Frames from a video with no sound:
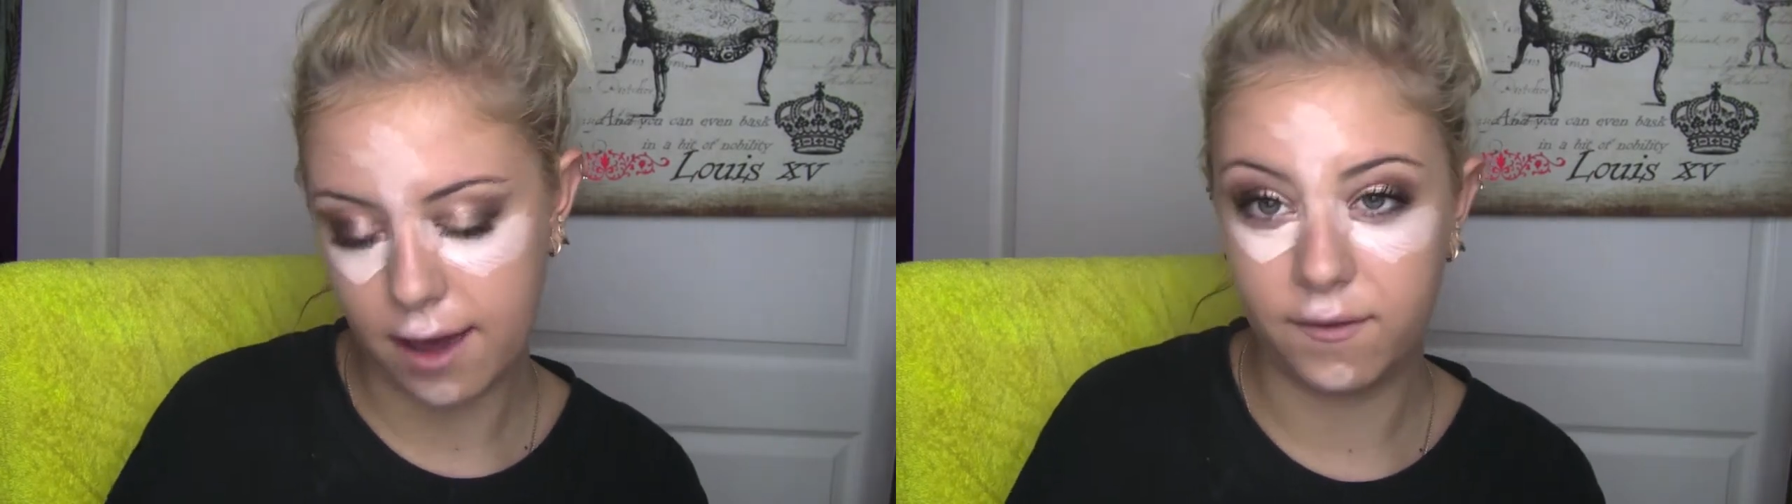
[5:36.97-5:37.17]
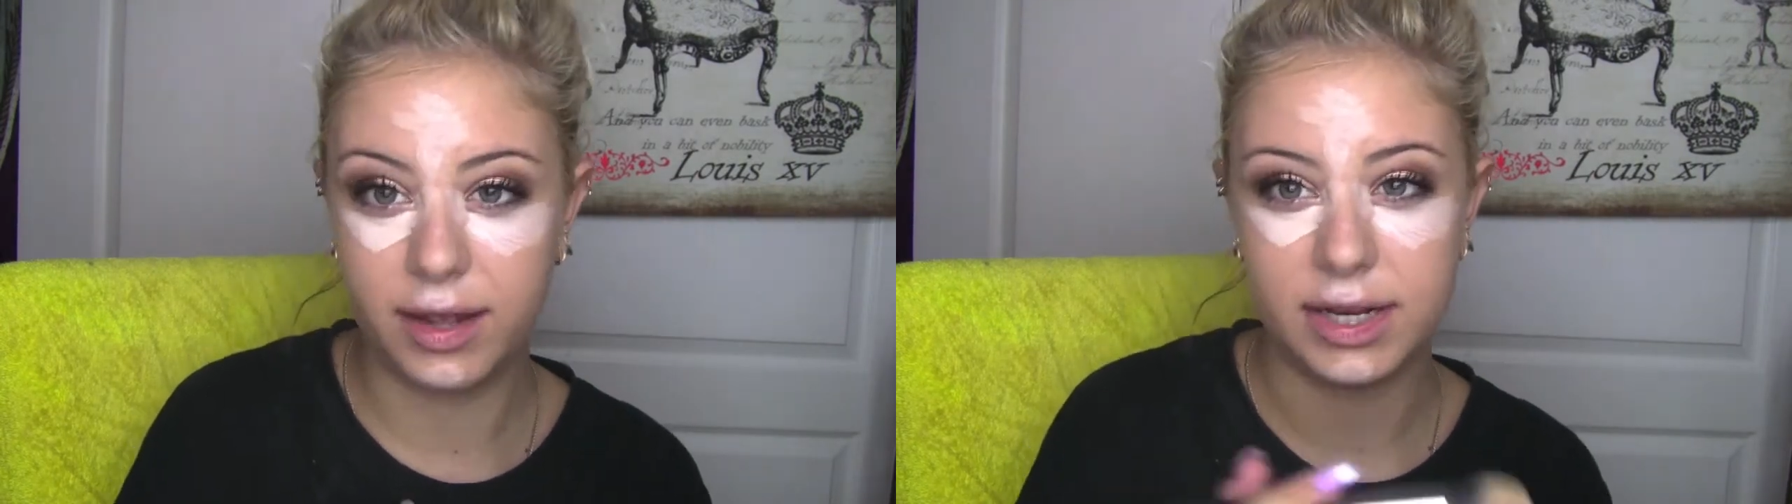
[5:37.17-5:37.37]

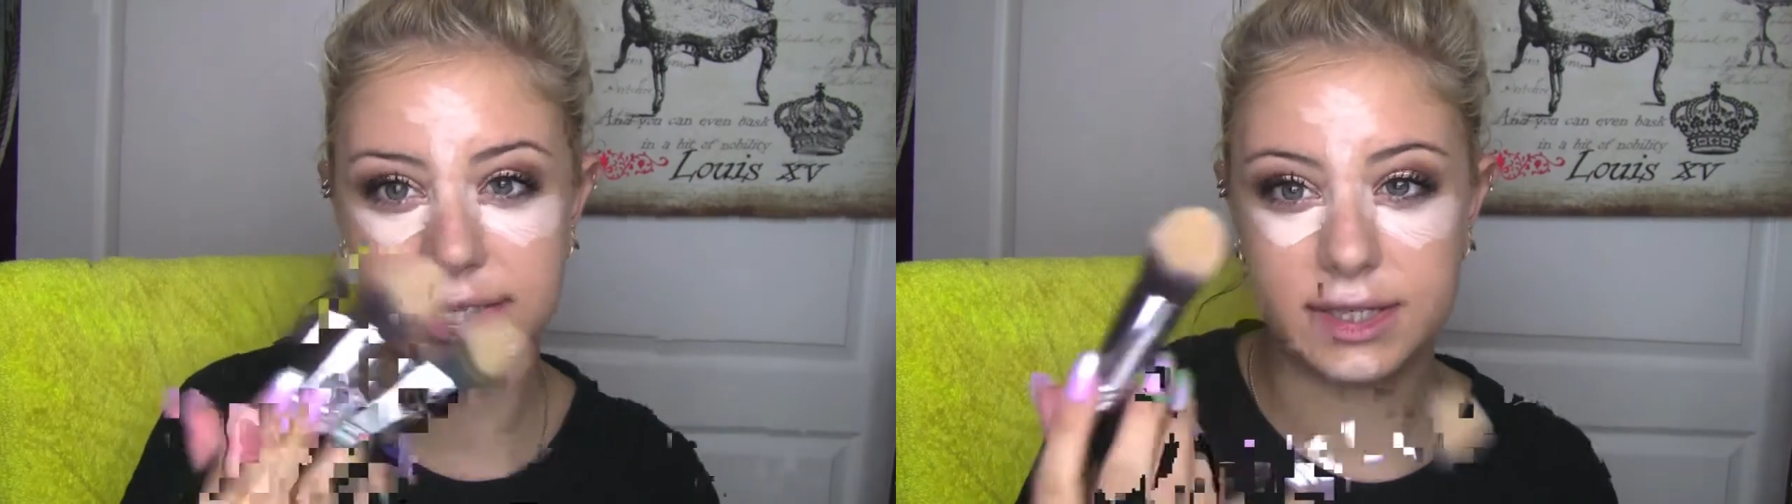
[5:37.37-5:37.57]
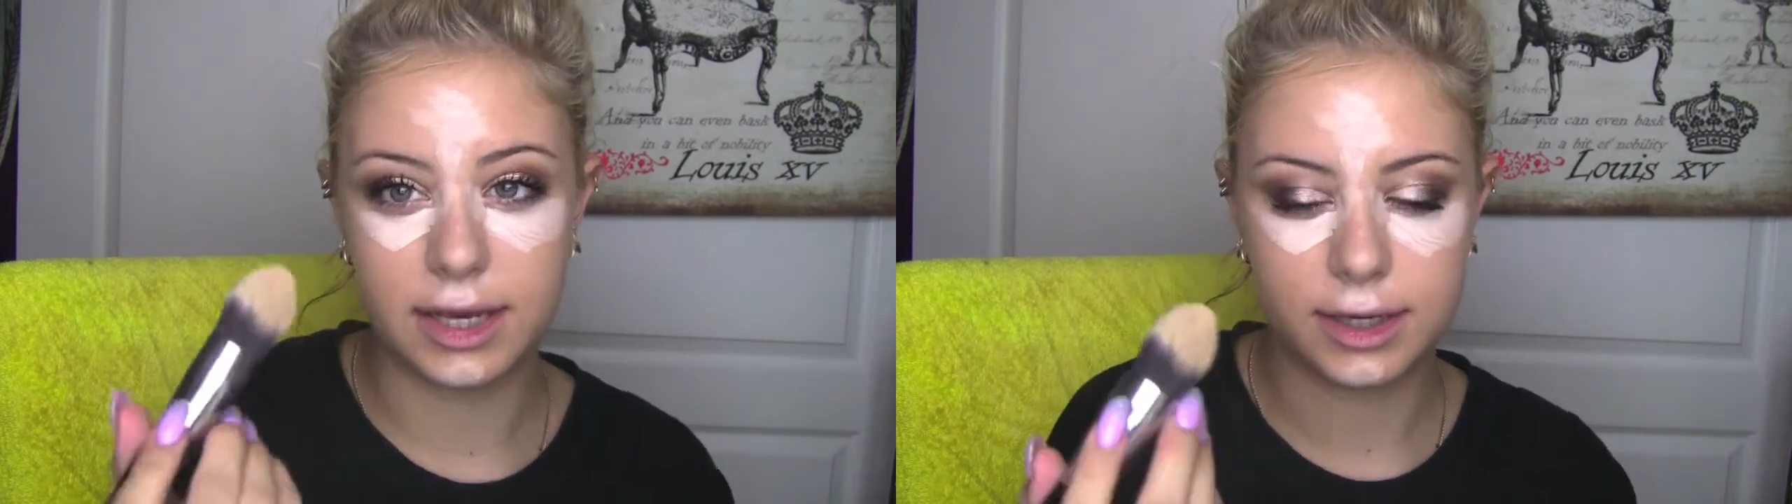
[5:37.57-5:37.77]

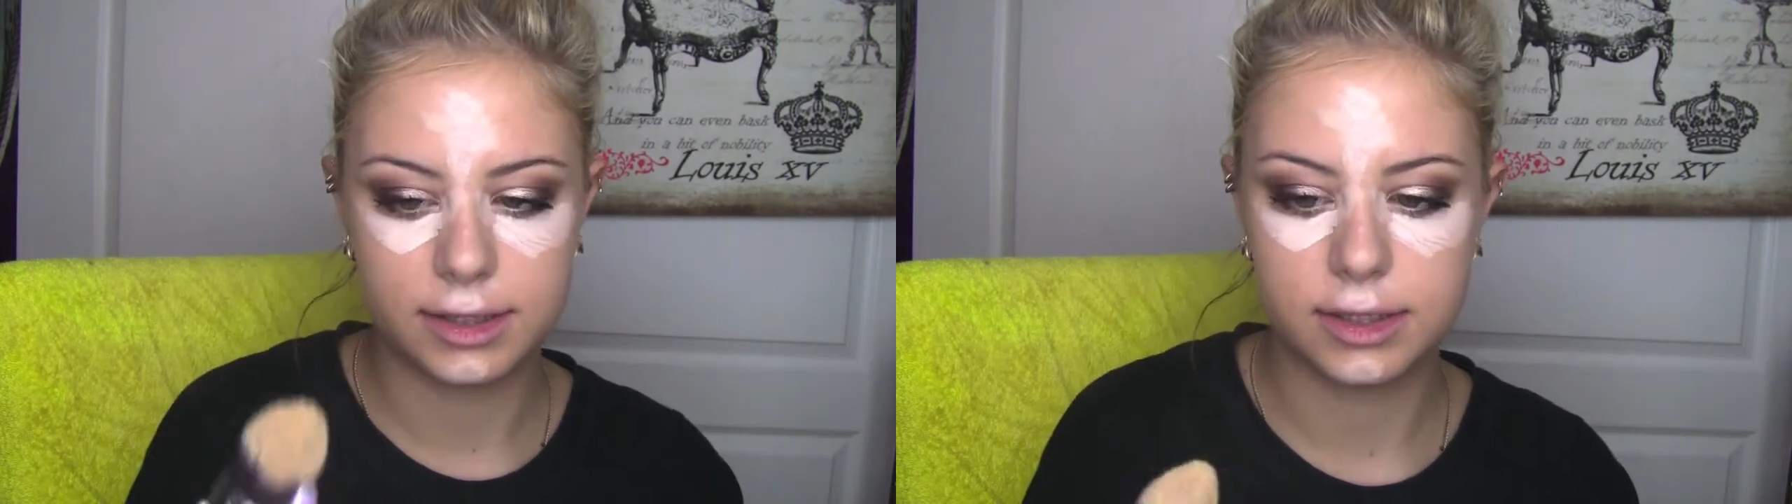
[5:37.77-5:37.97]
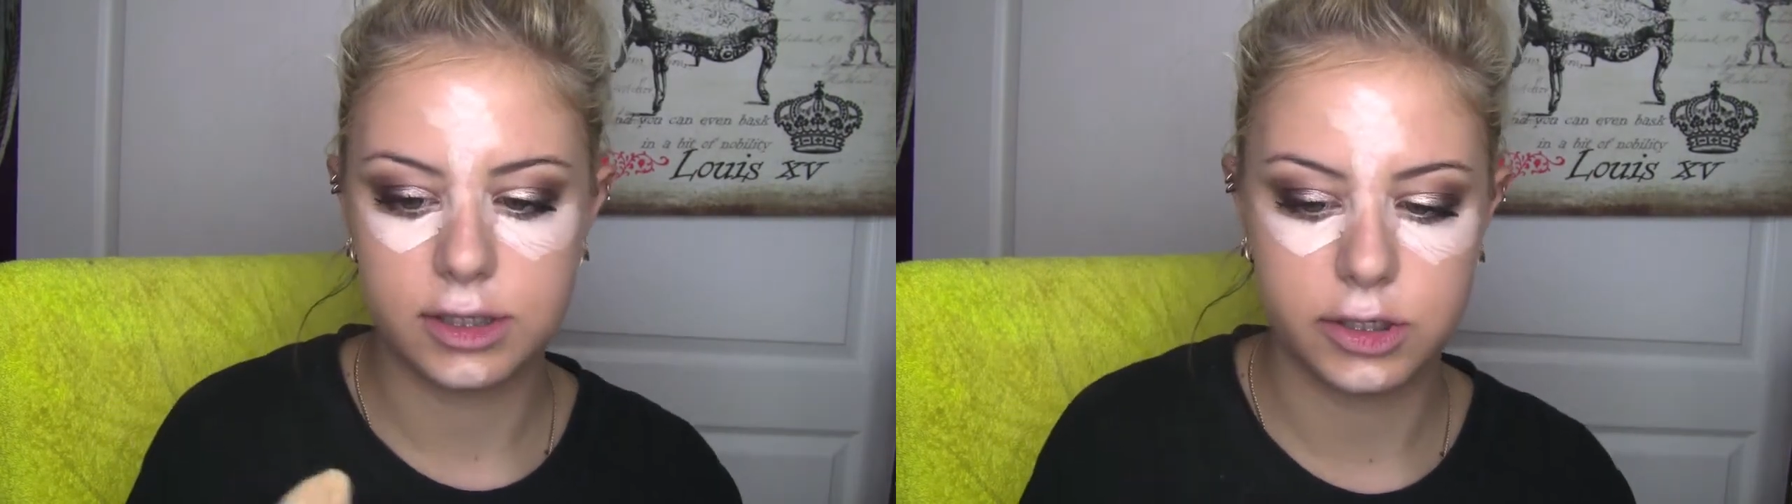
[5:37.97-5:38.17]

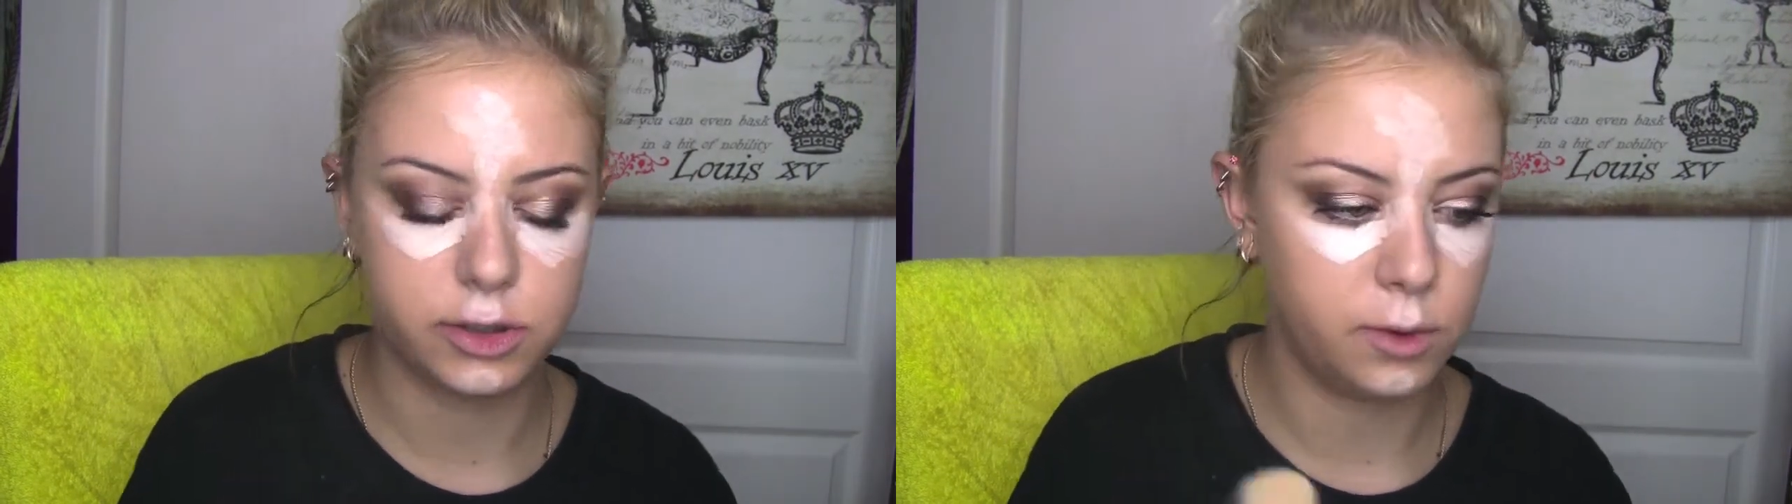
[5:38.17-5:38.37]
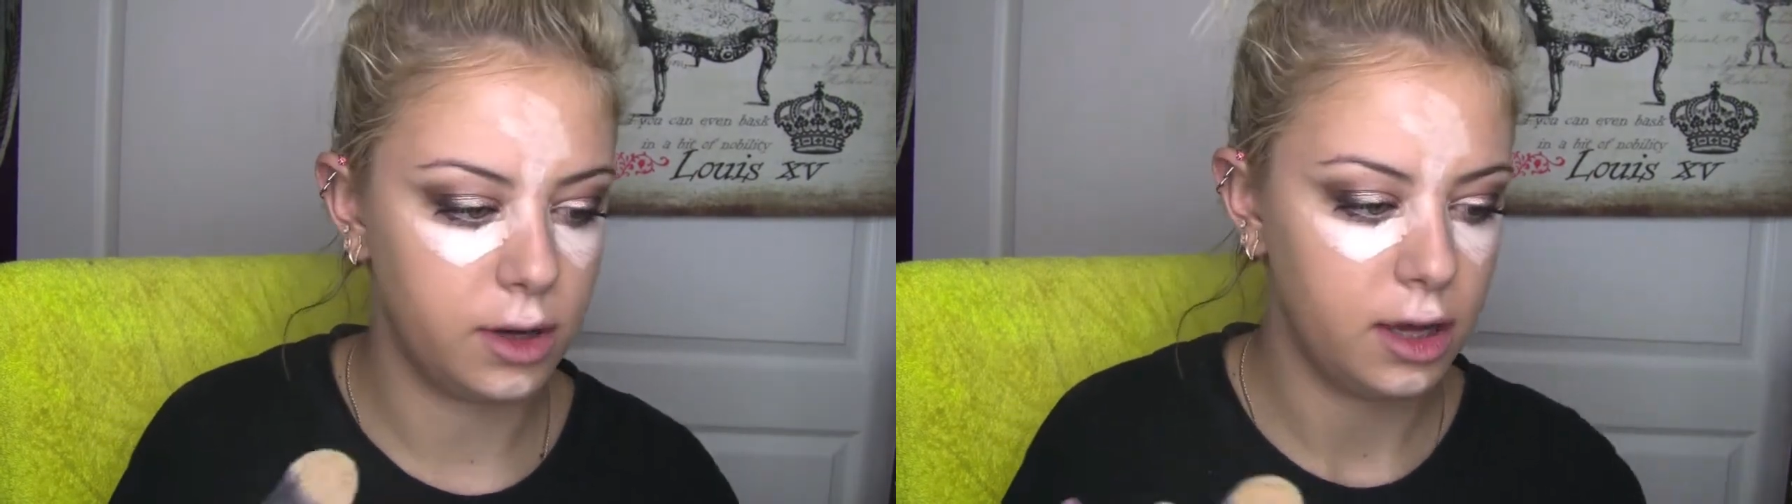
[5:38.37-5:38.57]
F86
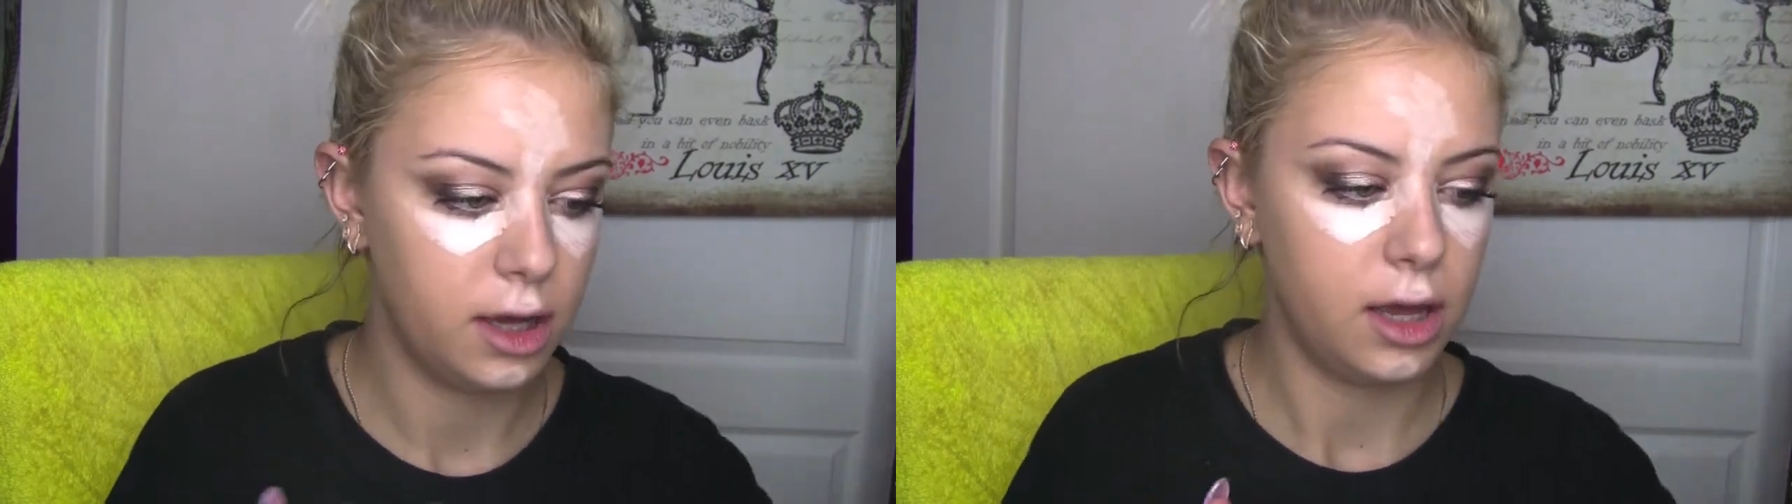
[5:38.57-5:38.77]
to